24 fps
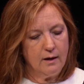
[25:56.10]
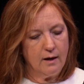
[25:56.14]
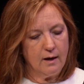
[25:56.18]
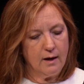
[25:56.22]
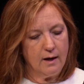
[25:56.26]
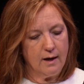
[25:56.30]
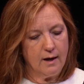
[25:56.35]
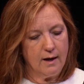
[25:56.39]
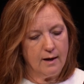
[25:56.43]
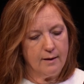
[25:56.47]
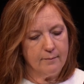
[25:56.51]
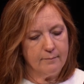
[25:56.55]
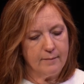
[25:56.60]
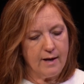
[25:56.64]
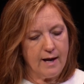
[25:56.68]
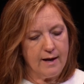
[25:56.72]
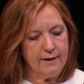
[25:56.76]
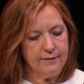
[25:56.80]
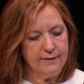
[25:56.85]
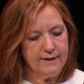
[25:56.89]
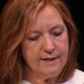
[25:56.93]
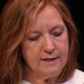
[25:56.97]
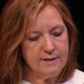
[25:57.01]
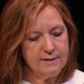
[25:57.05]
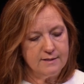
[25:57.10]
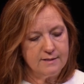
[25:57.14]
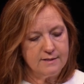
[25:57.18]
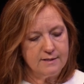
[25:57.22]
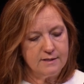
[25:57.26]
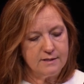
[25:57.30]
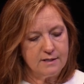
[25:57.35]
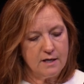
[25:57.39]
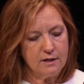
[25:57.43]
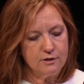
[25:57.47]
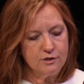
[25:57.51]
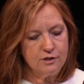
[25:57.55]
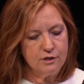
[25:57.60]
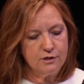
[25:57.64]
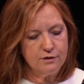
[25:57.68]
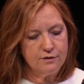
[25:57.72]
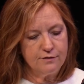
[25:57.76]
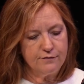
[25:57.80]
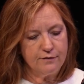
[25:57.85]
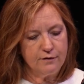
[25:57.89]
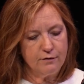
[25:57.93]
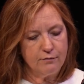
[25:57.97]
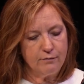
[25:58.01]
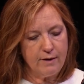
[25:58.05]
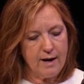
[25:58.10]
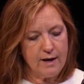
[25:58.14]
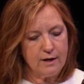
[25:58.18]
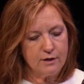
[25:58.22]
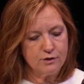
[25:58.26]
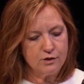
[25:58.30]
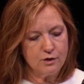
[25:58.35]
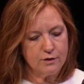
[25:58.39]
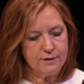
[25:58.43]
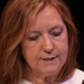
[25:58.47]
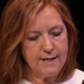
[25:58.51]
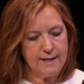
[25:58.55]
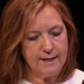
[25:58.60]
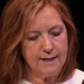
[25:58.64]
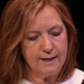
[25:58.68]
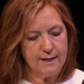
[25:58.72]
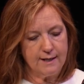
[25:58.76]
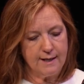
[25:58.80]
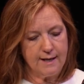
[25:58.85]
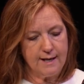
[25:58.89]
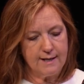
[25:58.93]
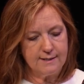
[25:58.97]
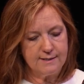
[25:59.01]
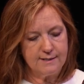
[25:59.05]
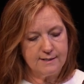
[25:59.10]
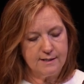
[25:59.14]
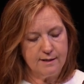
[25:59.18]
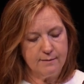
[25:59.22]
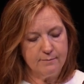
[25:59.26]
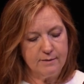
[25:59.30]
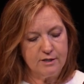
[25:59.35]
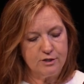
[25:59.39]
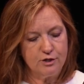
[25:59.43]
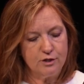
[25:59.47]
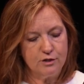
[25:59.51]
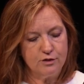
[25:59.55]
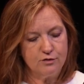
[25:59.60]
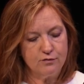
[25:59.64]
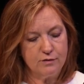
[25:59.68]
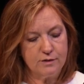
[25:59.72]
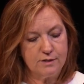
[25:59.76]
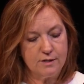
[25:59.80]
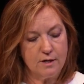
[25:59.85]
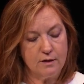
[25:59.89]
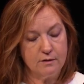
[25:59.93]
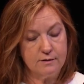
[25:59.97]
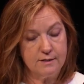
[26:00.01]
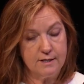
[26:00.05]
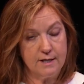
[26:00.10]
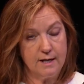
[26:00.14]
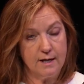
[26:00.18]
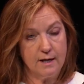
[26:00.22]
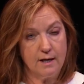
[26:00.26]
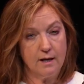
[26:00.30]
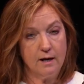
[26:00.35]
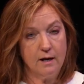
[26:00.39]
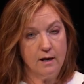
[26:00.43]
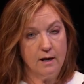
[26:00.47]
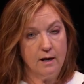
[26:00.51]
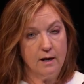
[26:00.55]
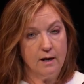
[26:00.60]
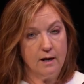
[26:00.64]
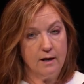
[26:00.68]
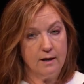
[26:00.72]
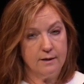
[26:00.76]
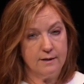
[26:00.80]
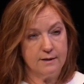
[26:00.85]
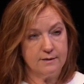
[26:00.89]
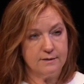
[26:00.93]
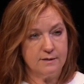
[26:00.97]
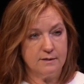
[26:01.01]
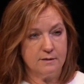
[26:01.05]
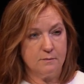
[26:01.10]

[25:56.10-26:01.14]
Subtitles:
And these deductions for the RECs are taken against the emissions resulting, this is